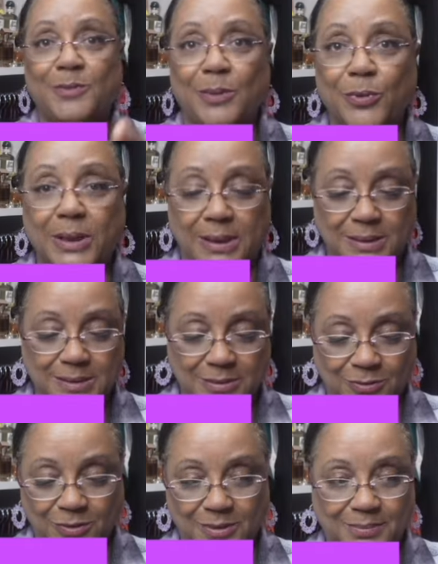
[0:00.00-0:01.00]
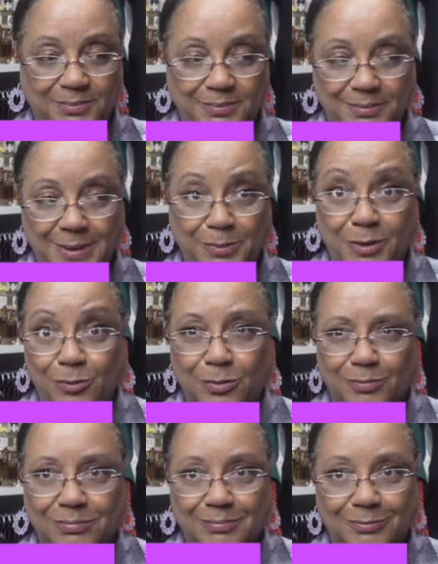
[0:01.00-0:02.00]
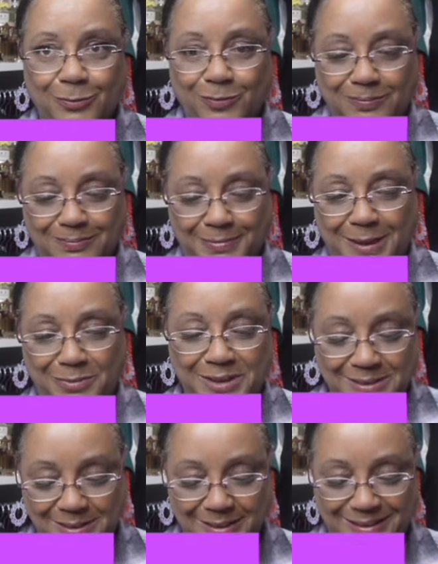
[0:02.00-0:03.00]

remember this, or maybe you were babies